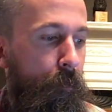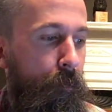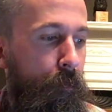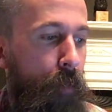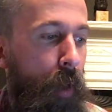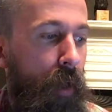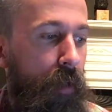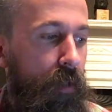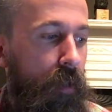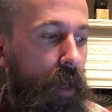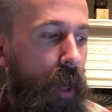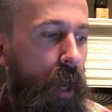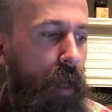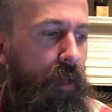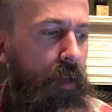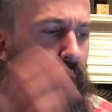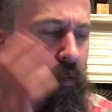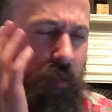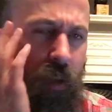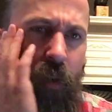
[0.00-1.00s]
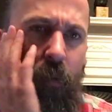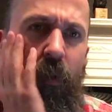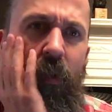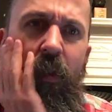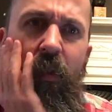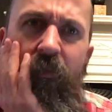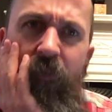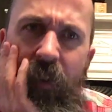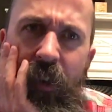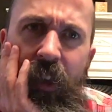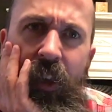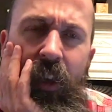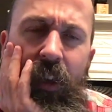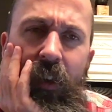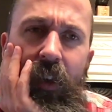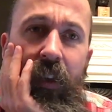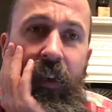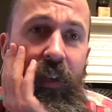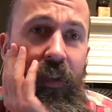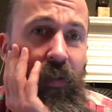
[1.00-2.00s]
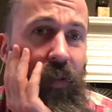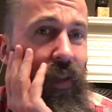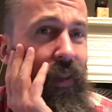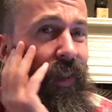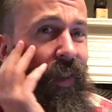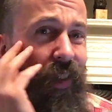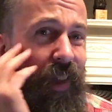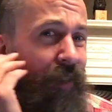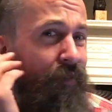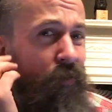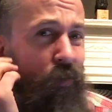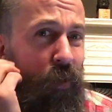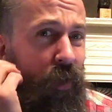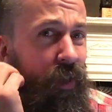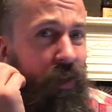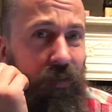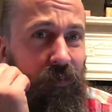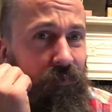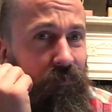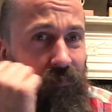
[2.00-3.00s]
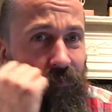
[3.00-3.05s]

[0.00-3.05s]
But I don't really. I knit everywhere.